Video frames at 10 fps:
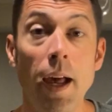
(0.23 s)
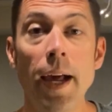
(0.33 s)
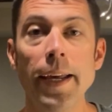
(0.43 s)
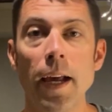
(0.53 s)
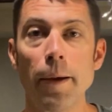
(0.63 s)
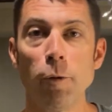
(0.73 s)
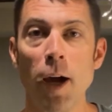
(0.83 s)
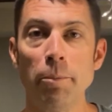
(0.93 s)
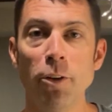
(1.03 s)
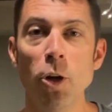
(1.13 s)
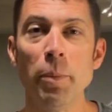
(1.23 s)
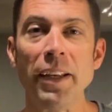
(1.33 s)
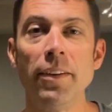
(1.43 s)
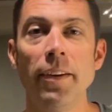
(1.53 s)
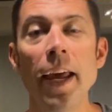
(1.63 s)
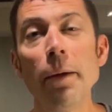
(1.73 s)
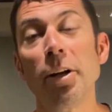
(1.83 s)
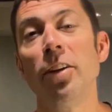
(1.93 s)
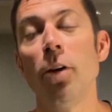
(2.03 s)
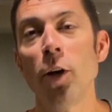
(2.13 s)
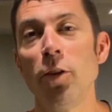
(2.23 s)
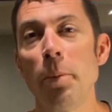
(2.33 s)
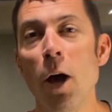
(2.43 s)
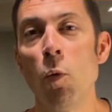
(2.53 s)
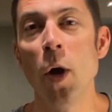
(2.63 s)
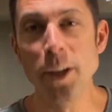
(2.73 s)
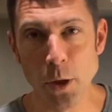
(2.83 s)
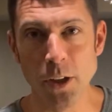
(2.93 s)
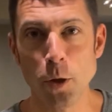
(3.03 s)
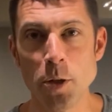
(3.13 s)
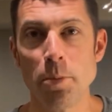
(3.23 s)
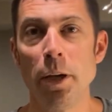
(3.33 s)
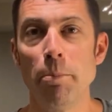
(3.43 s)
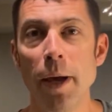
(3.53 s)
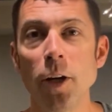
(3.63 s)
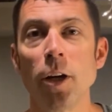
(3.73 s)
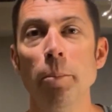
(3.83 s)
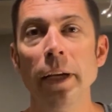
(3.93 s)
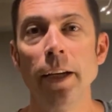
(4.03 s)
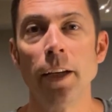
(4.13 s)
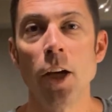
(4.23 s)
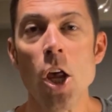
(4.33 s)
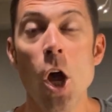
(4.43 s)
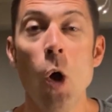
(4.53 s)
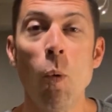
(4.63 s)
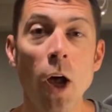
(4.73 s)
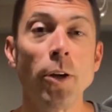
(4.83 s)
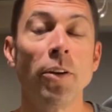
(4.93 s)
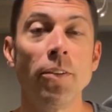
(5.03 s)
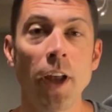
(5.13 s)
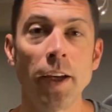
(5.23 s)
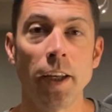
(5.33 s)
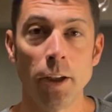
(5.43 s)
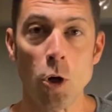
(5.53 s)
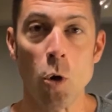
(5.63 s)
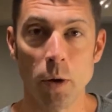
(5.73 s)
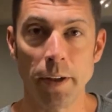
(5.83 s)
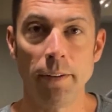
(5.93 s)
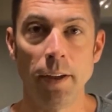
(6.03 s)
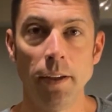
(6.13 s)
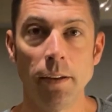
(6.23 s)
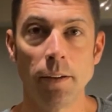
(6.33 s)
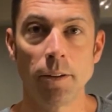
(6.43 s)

Hi, I'm Rob Durham, and today I'm going to talk to you about what you can do to be a better comedian while you're stuck in quarantine.